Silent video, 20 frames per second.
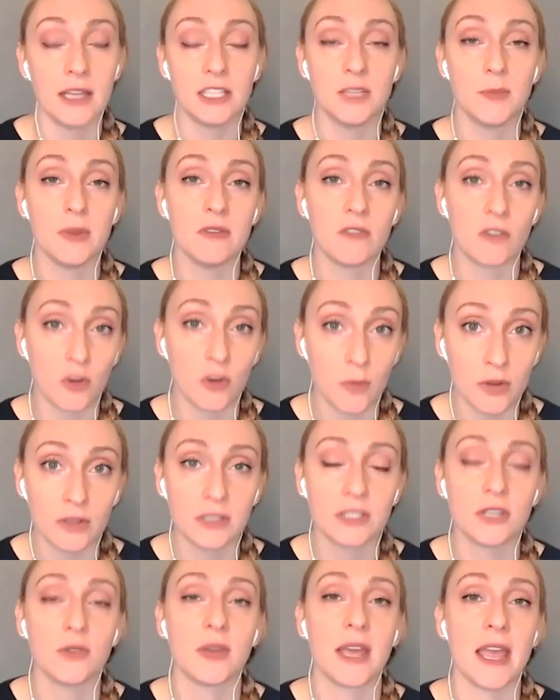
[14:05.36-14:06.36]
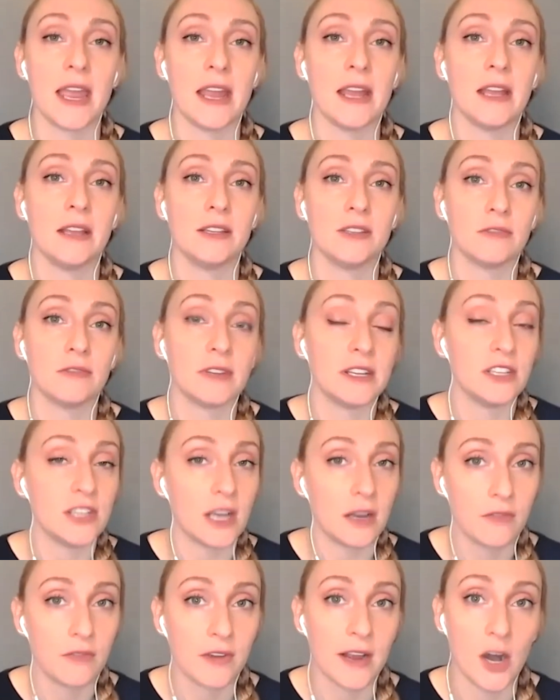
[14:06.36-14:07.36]
to be vulnerable. It's okay to
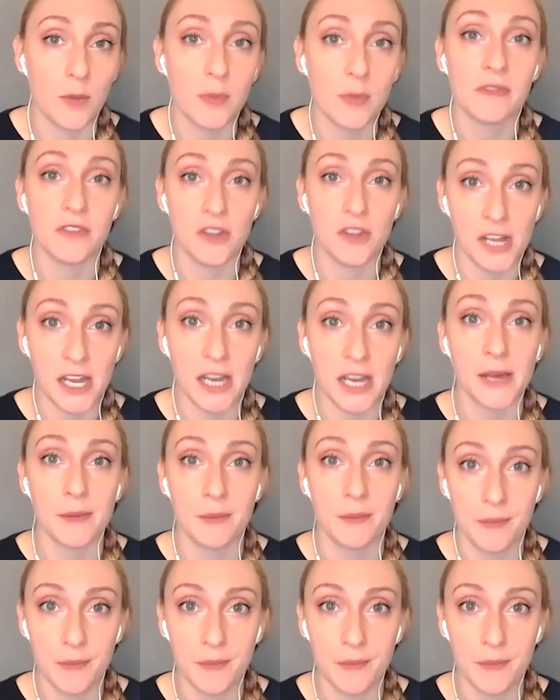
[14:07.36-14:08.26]
reach out for help if you need it.